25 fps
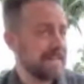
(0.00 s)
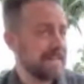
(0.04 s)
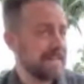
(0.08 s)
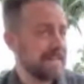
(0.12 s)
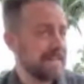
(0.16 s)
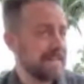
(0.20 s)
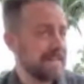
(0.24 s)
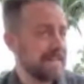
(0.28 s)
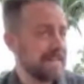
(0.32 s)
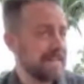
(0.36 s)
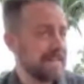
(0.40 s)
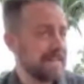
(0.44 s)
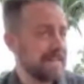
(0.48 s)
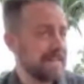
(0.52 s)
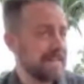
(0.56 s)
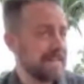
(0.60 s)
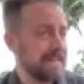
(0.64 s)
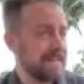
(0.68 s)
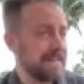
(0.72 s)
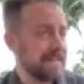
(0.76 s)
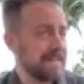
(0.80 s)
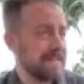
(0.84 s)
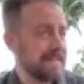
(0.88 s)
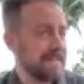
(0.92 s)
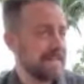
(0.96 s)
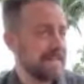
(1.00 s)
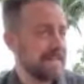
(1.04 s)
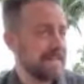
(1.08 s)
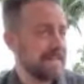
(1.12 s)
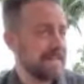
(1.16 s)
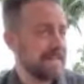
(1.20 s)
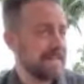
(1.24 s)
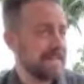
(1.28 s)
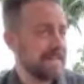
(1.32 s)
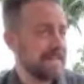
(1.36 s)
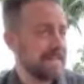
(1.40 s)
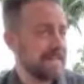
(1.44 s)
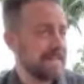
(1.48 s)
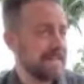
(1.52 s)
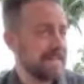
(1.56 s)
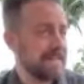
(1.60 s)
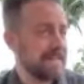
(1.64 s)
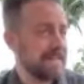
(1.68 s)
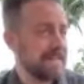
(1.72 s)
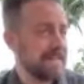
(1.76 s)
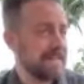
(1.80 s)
"Hey, did your dentist miss this